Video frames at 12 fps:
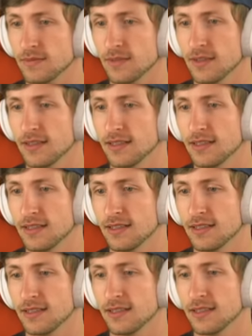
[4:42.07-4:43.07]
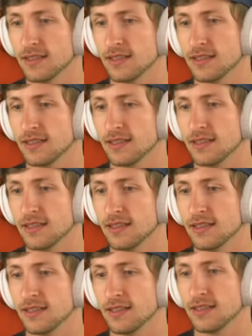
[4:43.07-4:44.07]

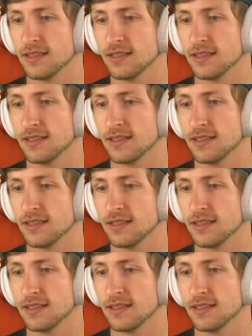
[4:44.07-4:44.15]
No words are spoken by the person on screen.